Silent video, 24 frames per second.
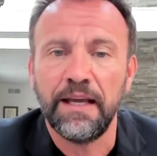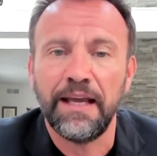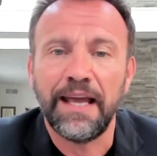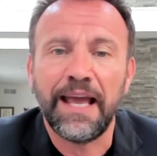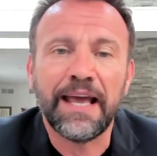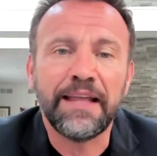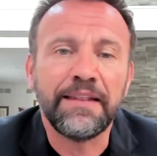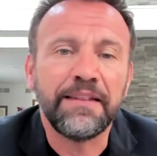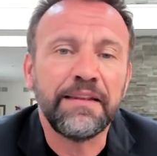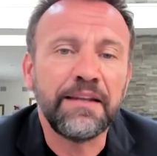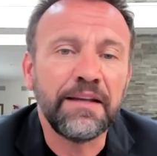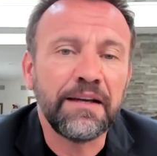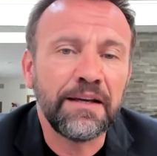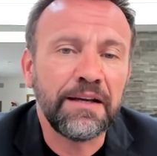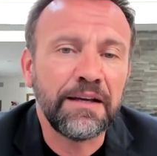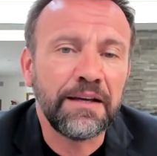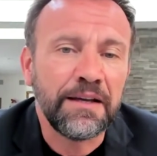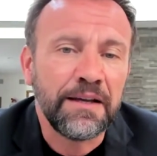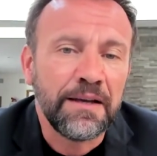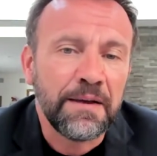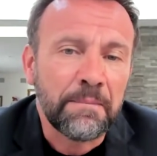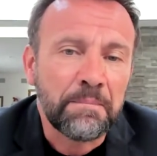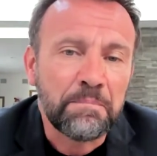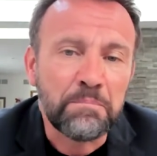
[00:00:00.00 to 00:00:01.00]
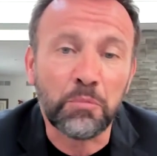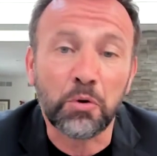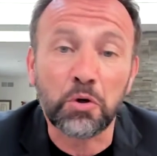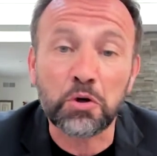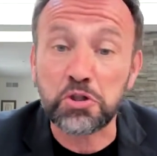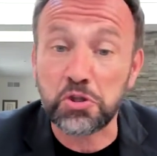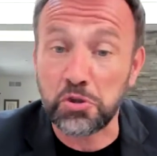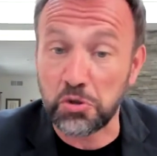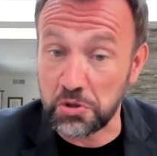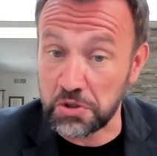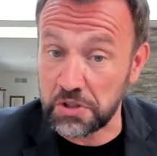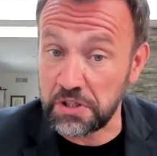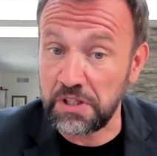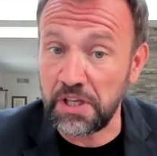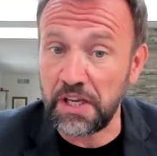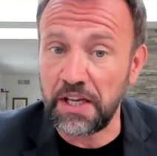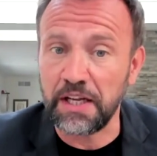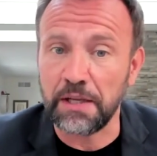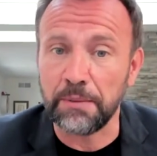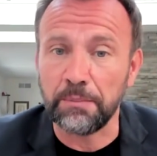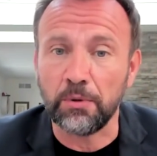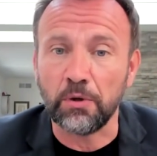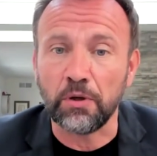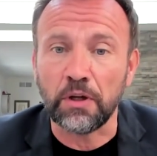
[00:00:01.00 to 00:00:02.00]
and a more
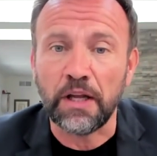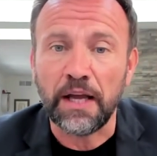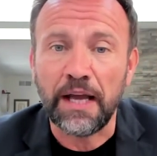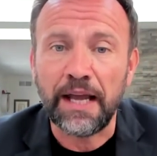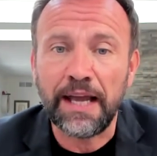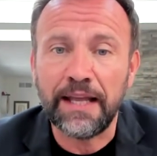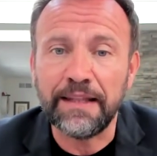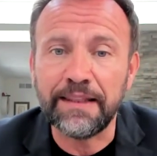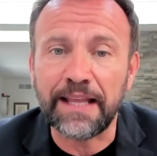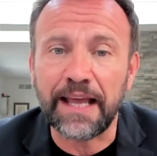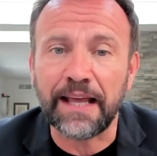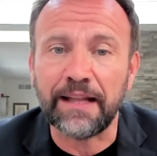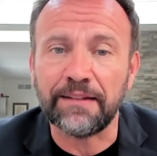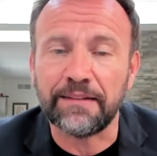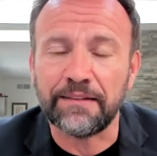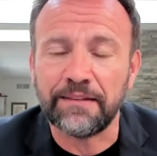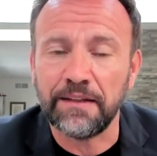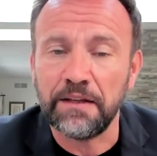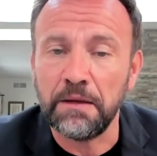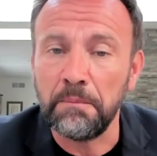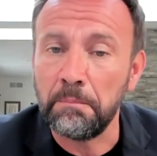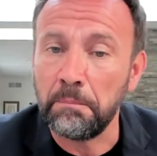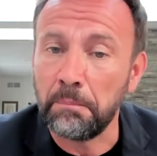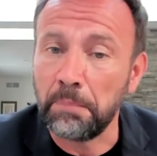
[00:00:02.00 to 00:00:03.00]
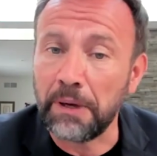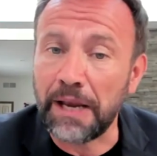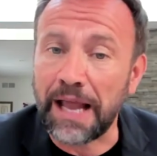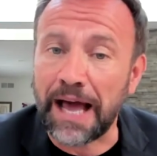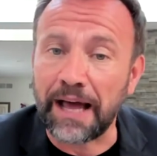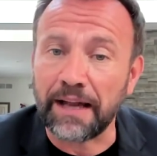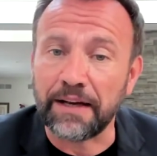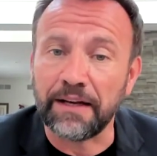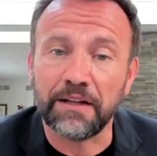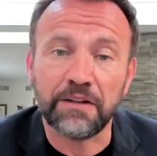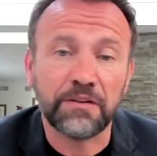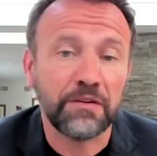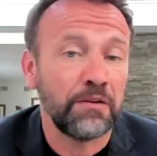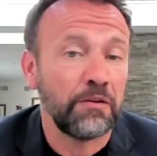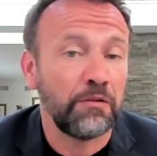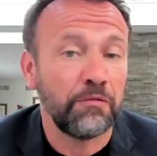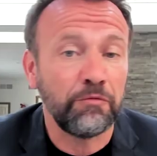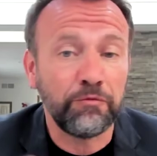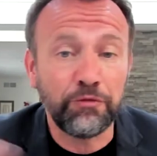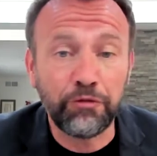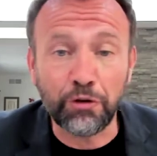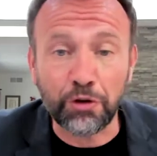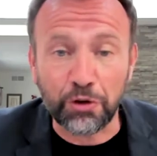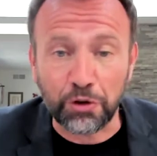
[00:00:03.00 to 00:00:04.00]
sustainable and healthy planet
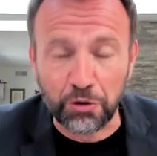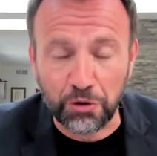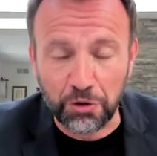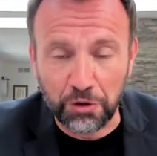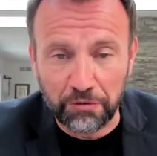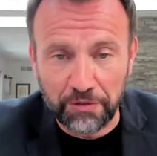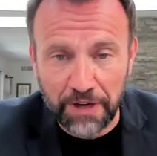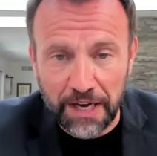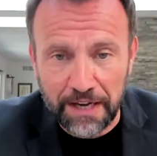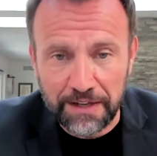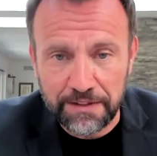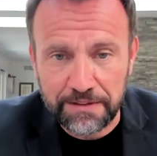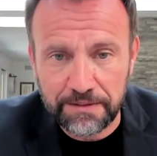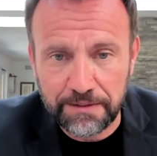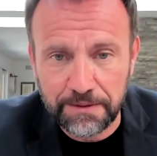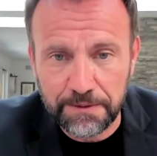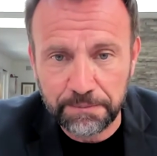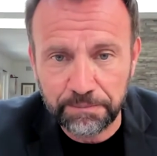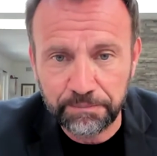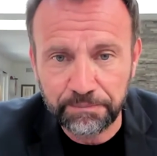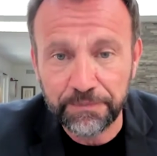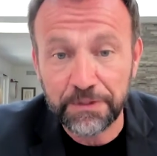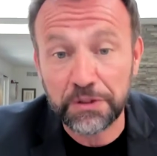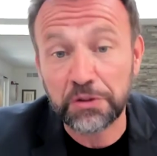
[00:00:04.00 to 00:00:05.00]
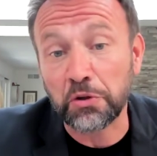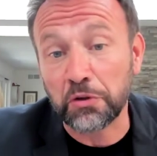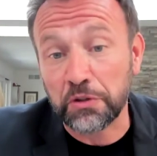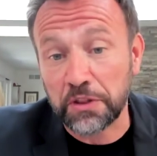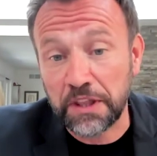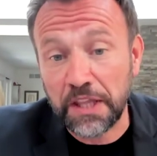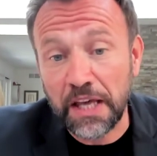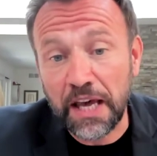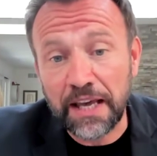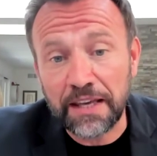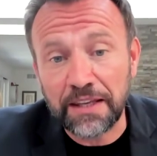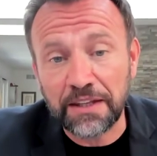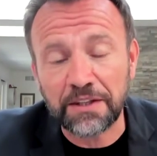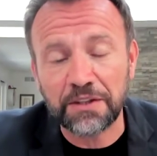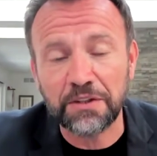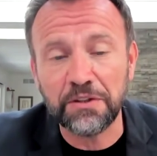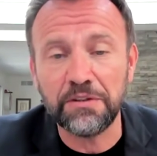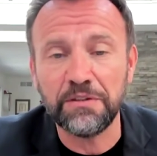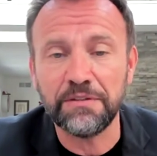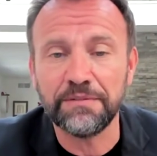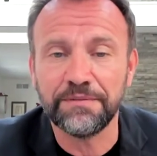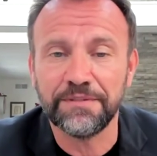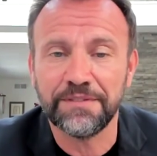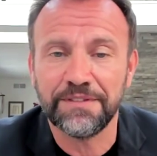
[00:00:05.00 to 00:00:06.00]
for all of us. So thank
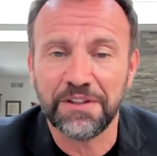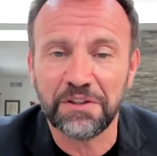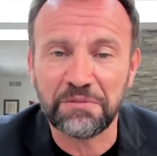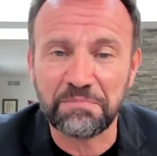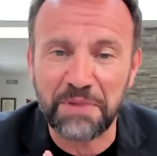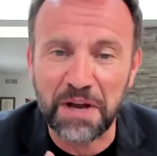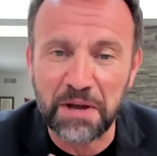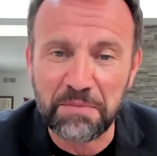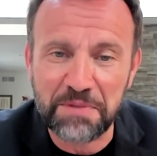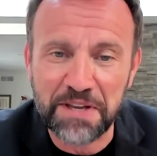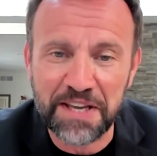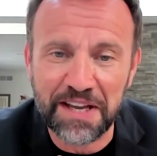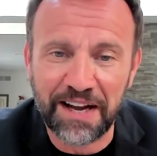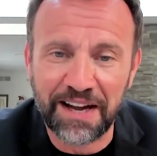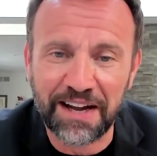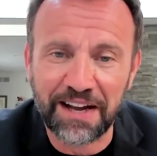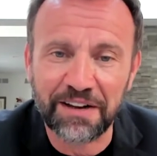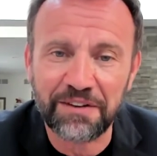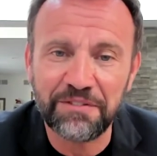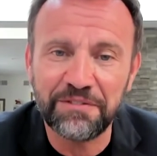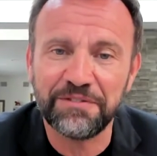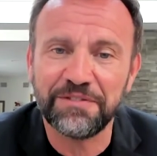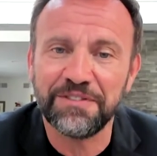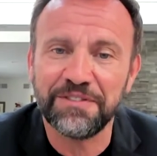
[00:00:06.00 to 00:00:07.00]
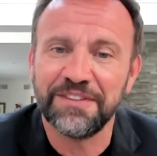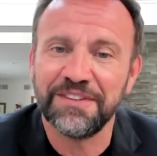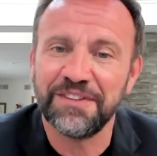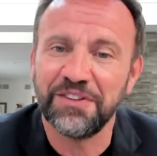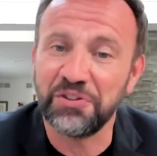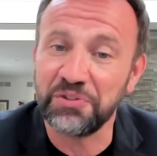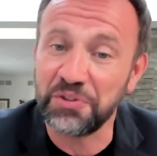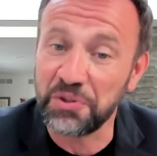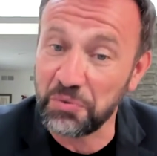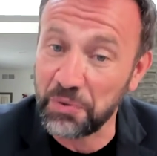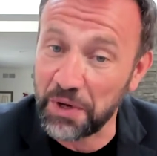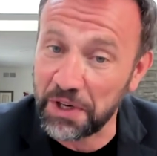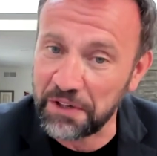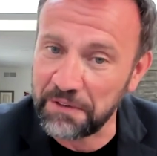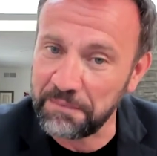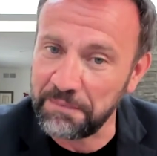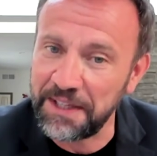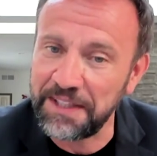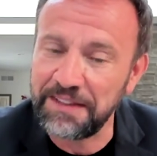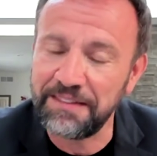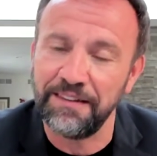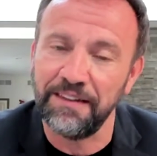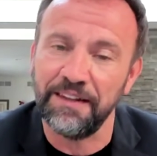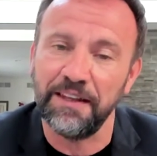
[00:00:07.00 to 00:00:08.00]
you on my behalf on the one of my
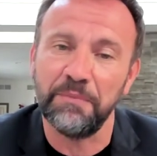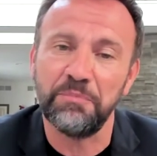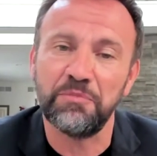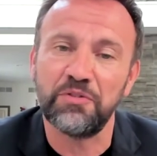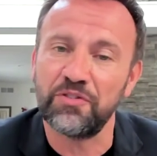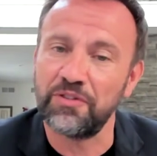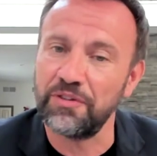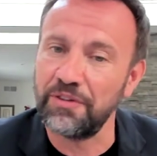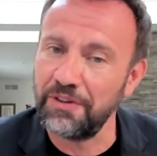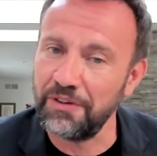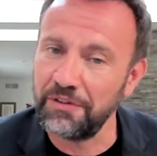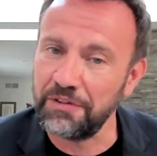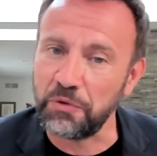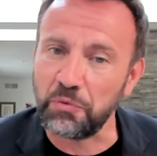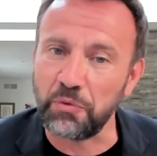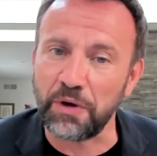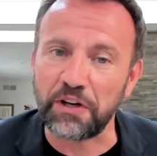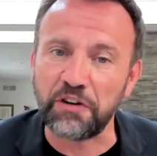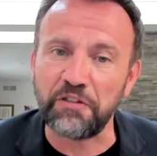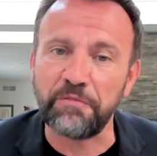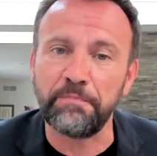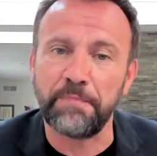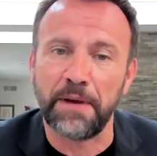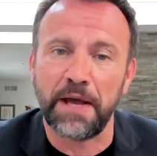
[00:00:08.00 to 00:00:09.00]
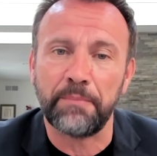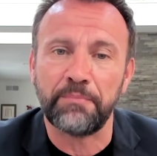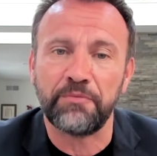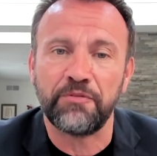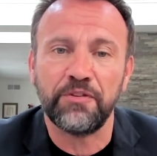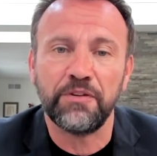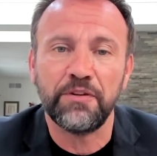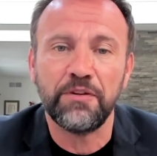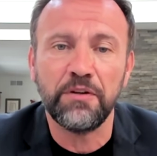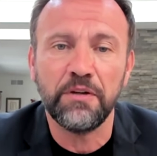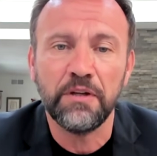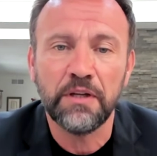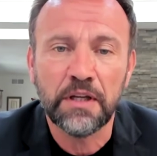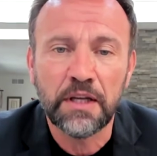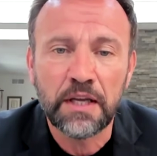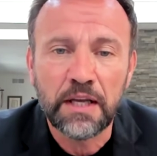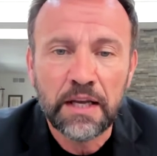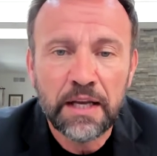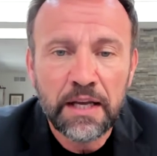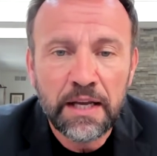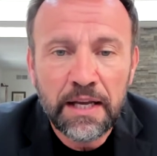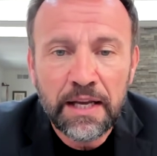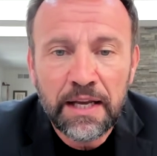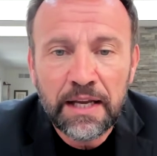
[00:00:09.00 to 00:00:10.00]
teams, on the one of PepsiCo.
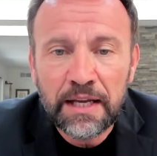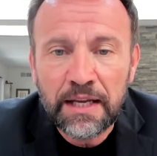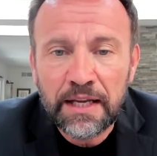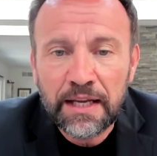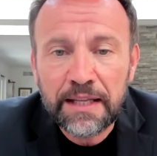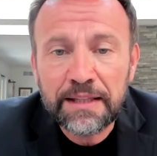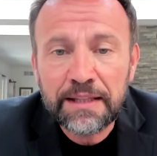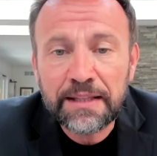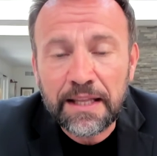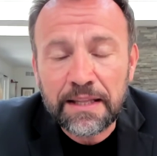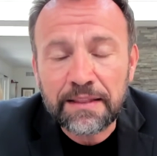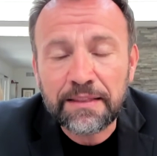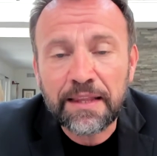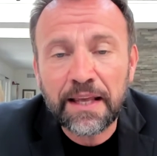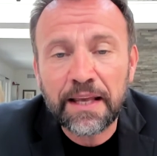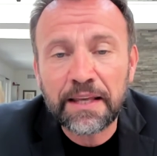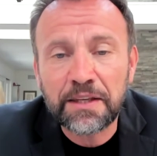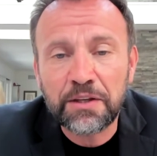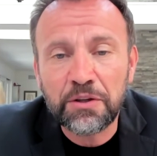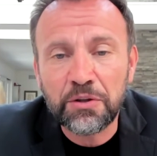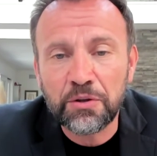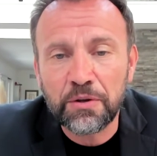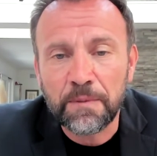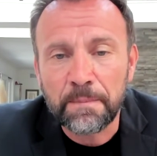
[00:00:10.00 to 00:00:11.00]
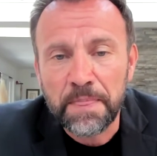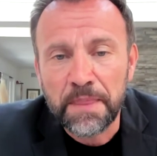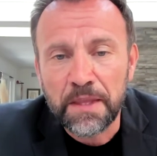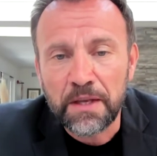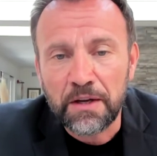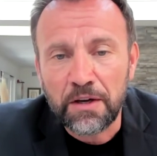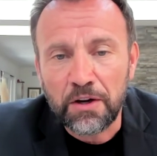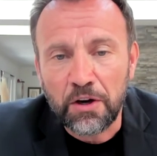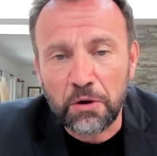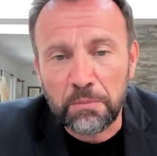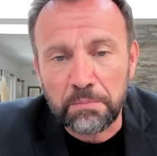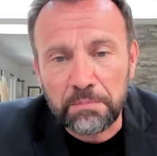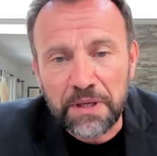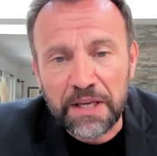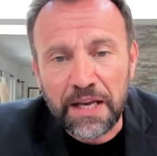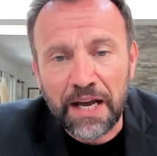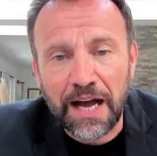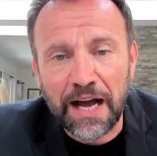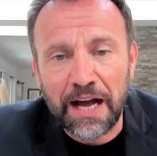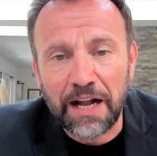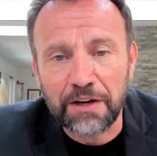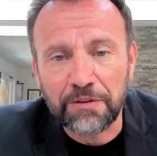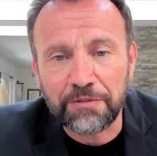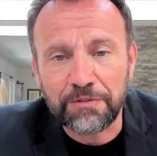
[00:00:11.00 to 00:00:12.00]
And then thank you on
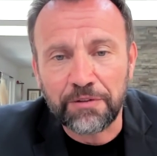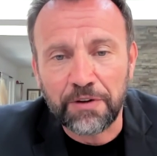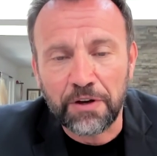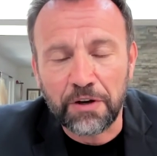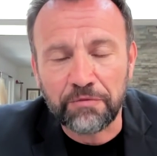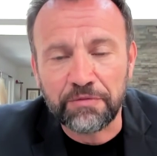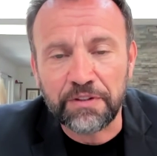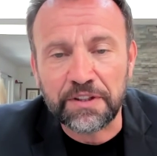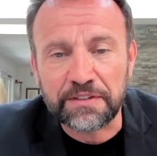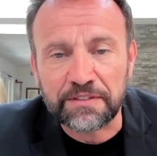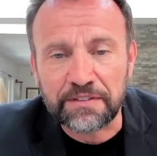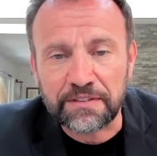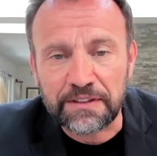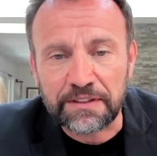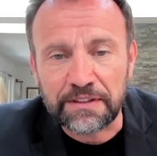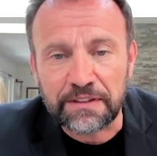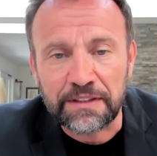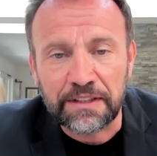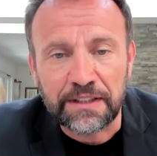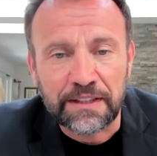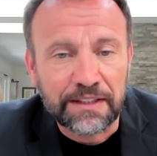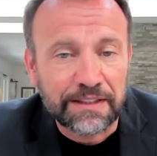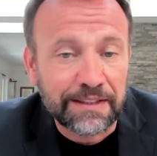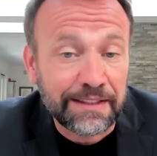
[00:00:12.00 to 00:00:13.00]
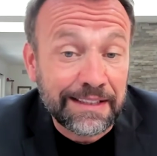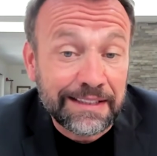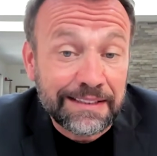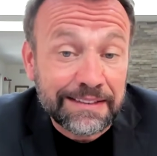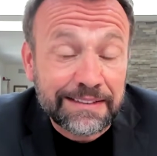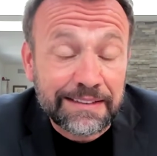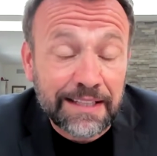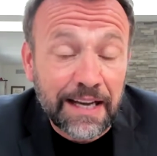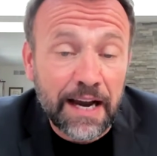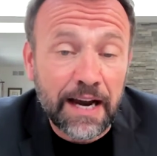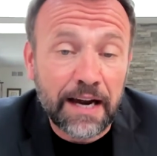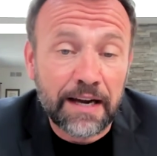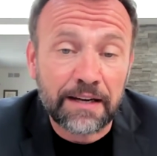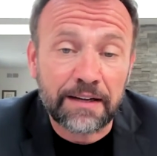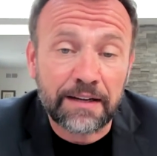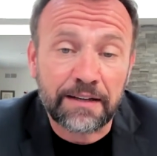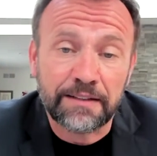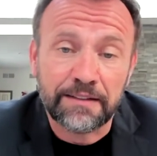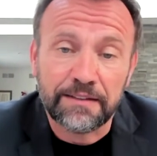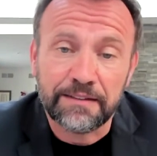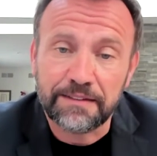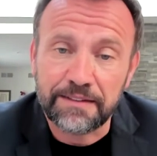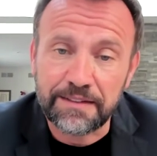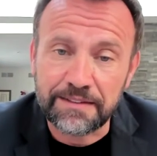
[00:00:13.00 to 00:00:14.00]
behalf of this, the entire
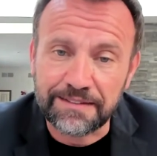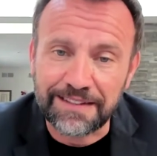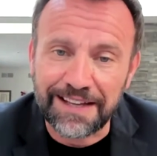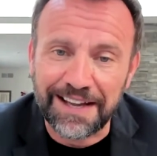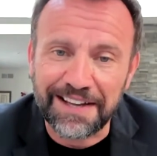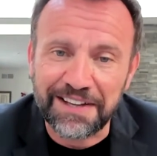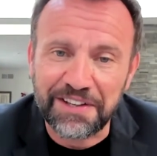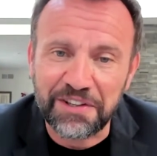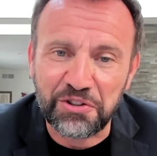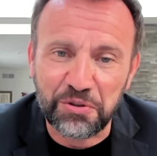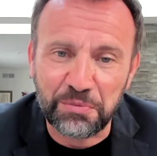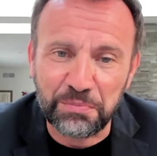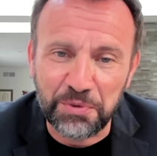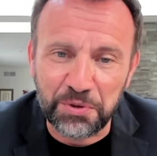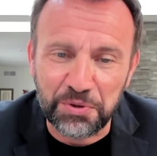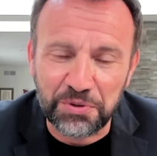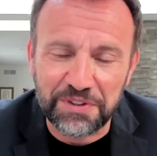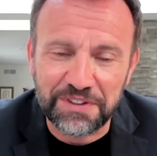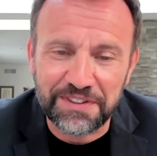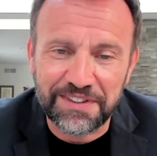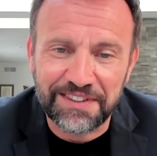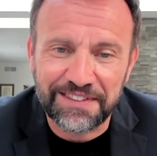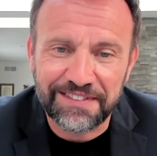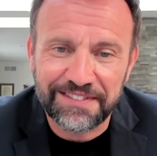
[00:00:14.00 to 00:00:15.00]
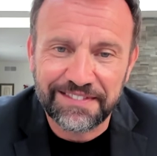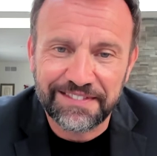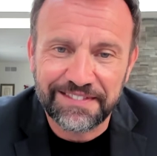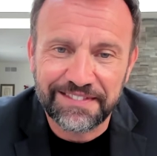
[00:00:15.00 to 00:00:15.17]
design community.